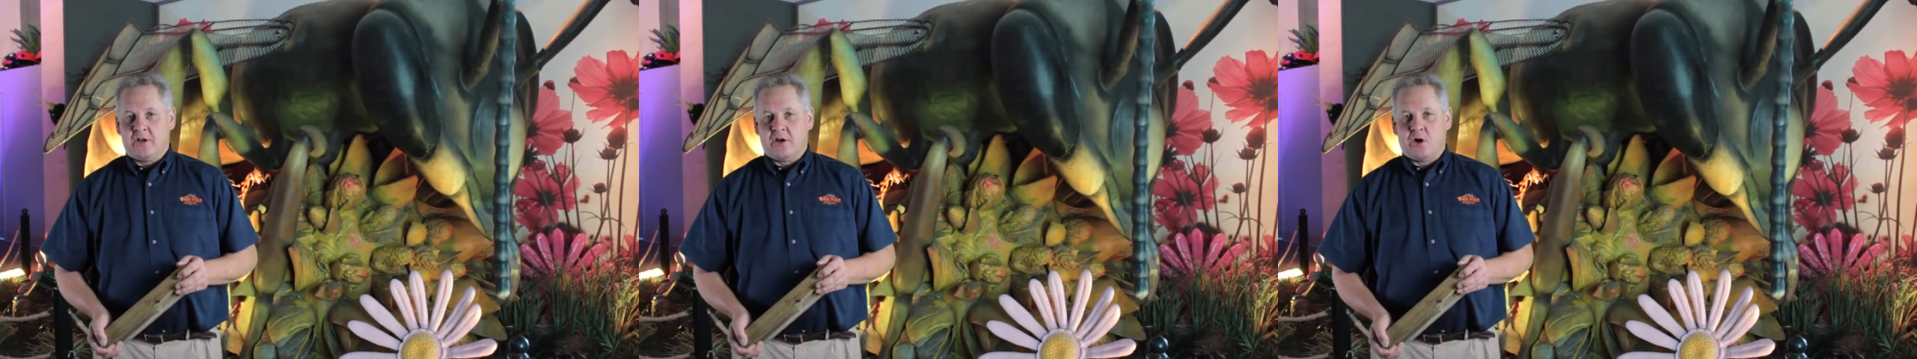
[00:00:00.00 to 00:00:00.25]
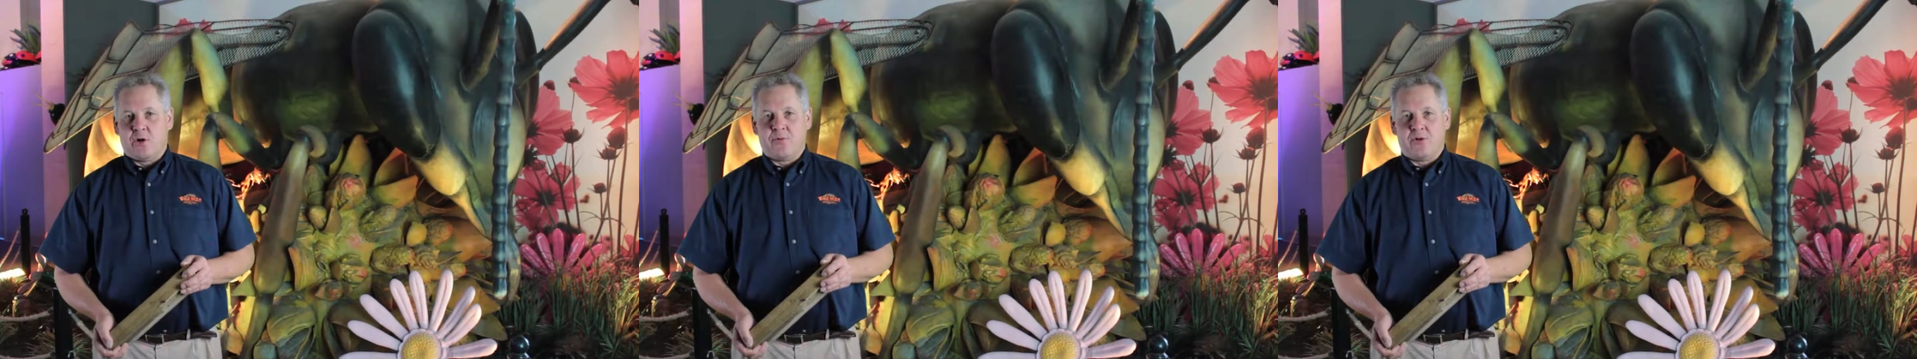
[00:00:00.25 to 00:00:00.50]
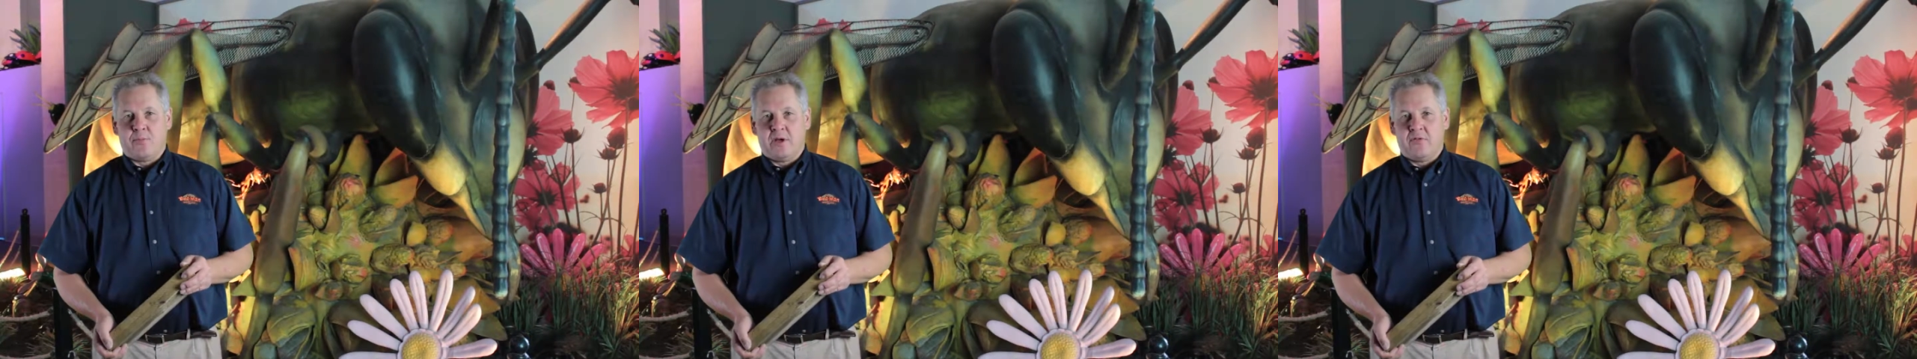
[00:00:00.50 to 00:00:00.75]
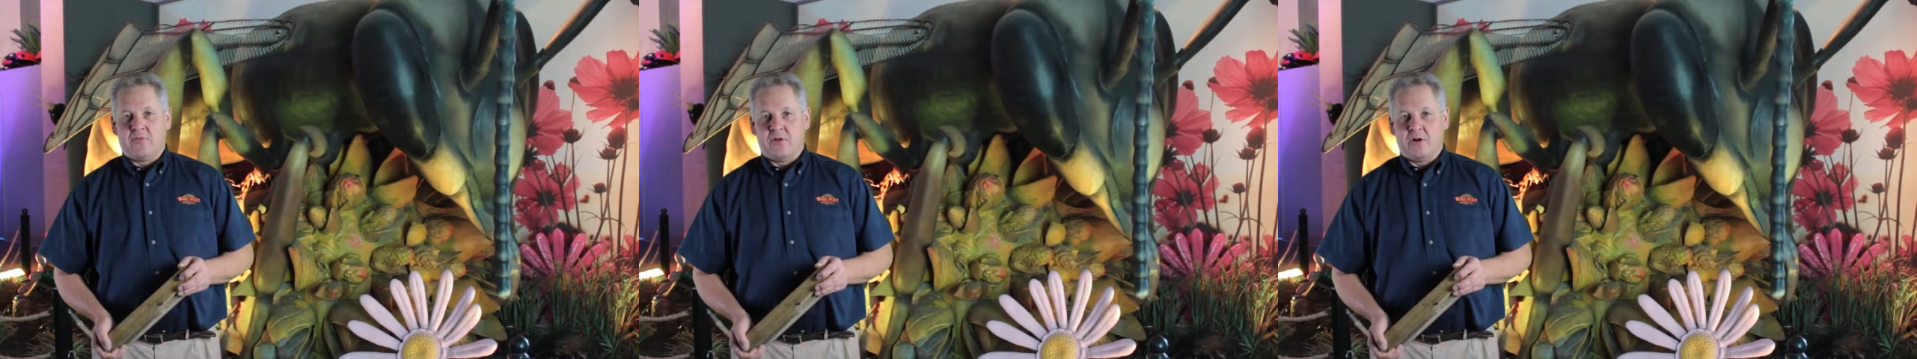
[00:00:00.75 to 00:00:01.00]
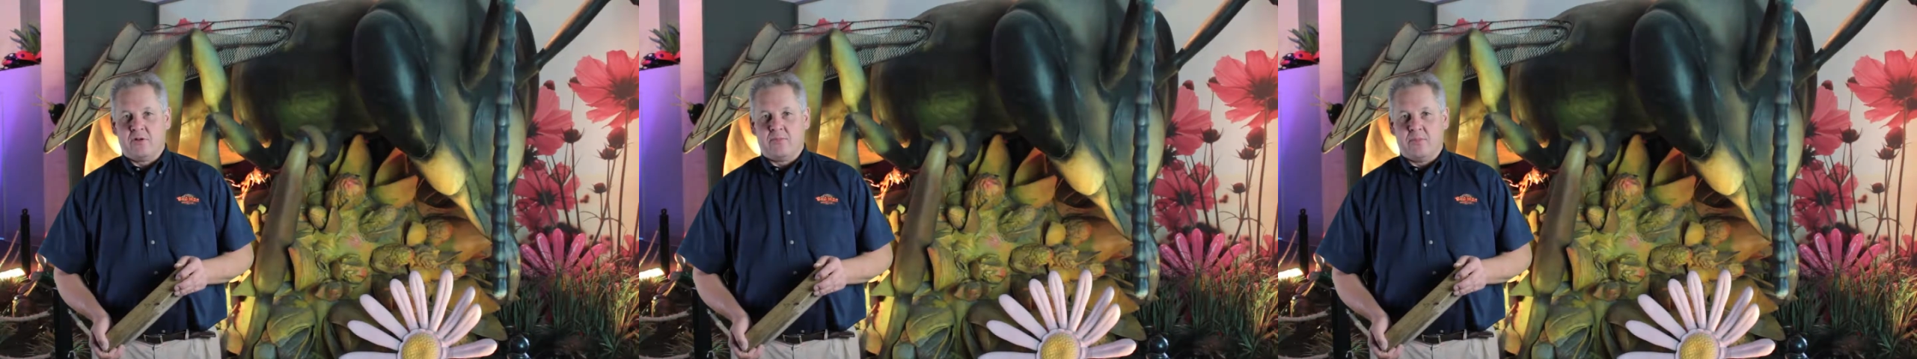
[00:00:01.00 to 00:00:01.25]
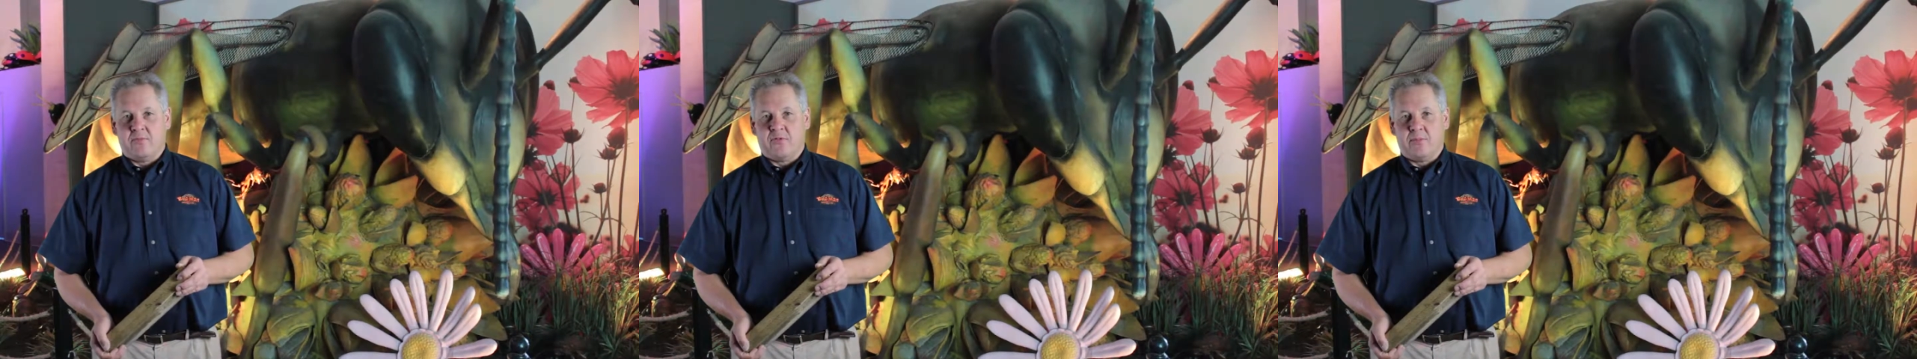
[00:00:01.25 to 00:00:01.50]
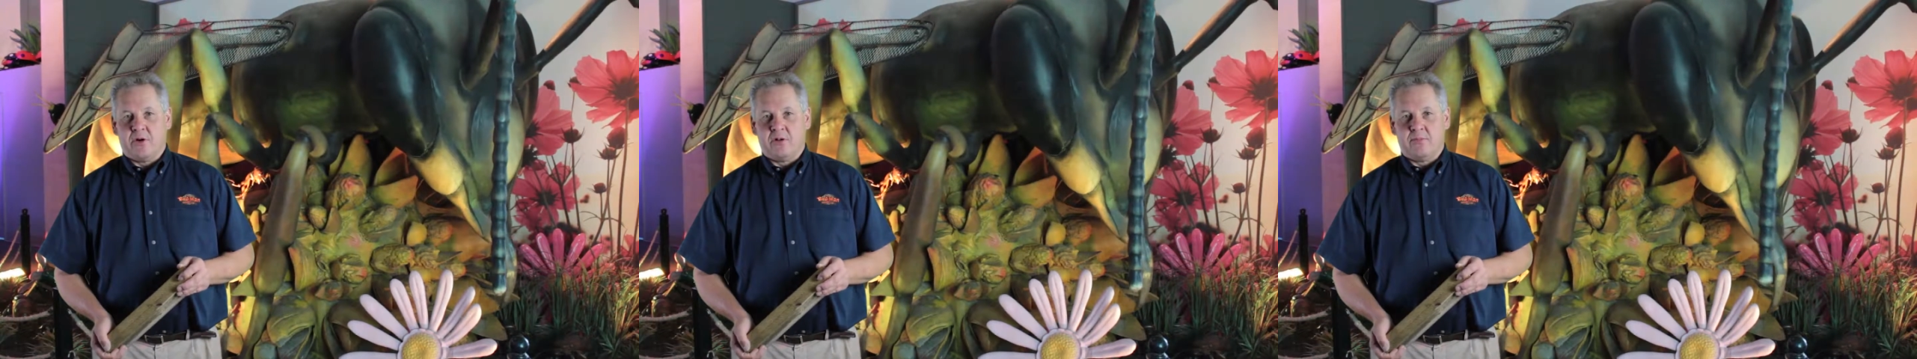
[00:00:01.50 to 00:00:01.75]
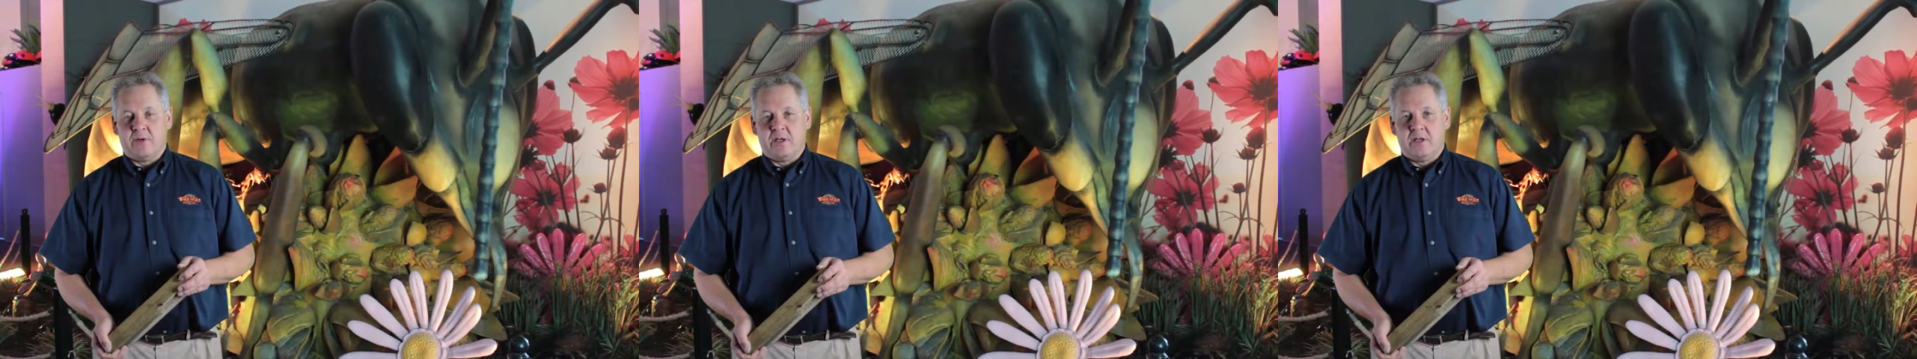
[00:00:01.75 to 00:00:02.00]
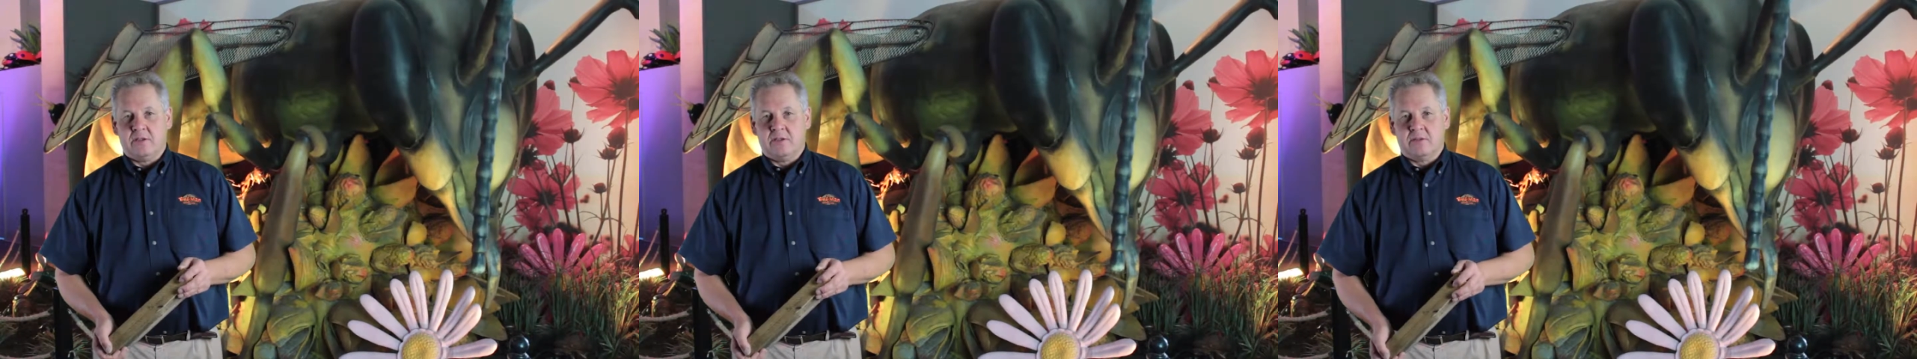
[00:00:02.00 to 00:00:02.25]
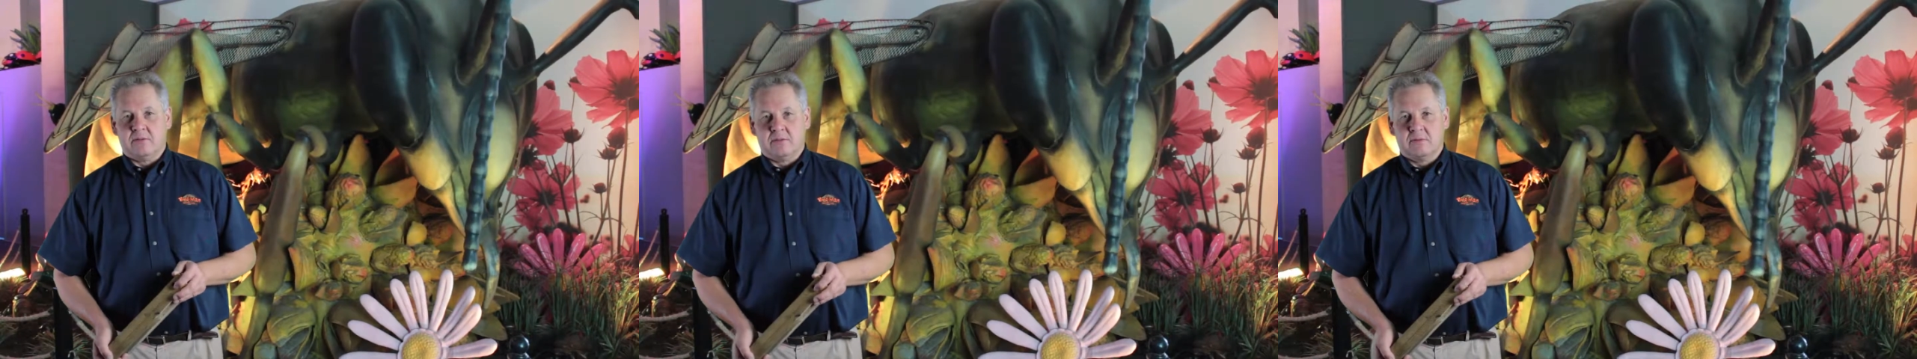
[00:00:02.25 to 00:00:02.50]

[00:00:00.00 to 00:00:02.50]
a carpenter bee from other bees?